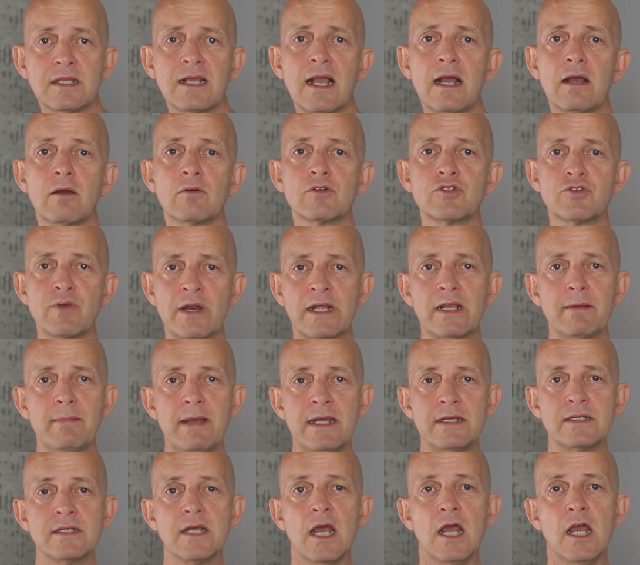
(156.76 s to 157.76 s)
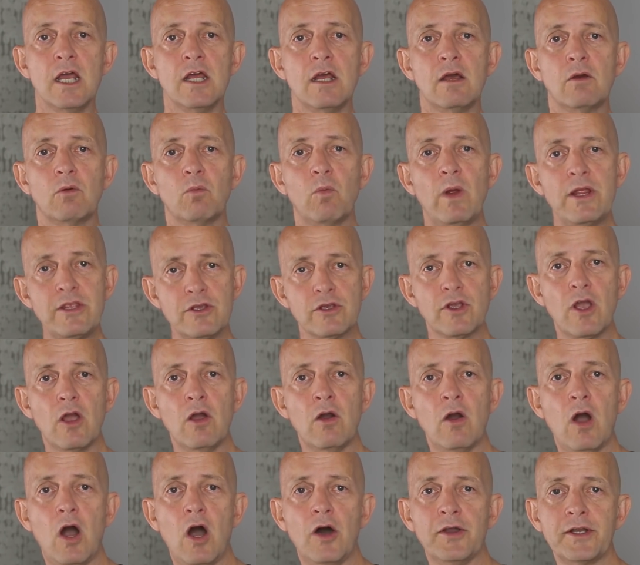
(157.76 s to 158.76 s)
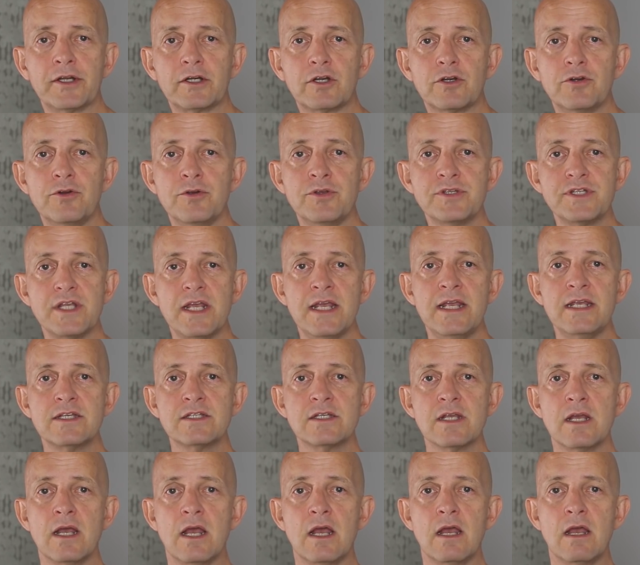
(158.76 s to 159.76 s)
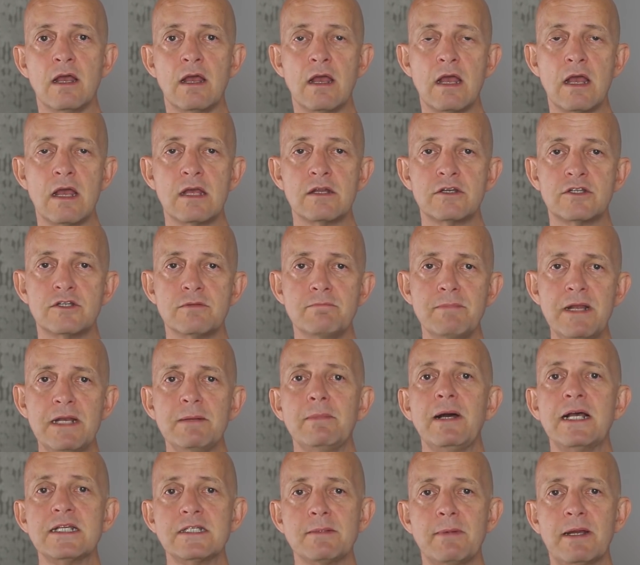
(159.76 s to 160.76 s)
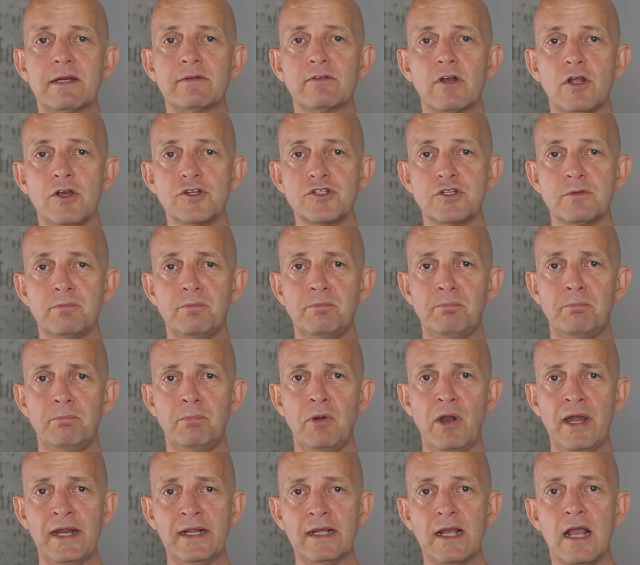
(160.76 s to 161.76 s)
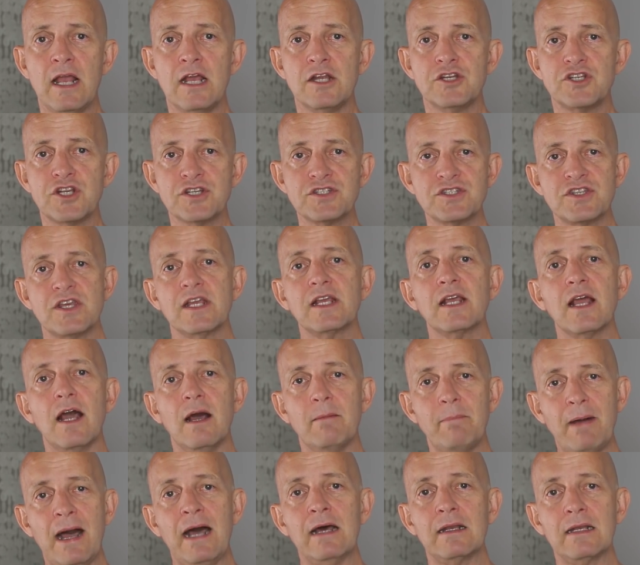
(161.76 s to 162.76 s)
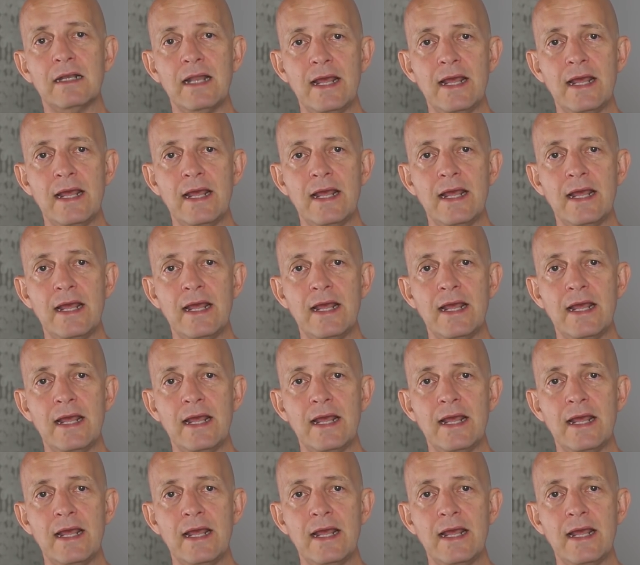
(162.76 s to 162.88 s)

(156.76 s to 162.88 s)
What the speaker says: thing I always recommend when you go on a cruise is to minimize the amount of clothes you bring, just think about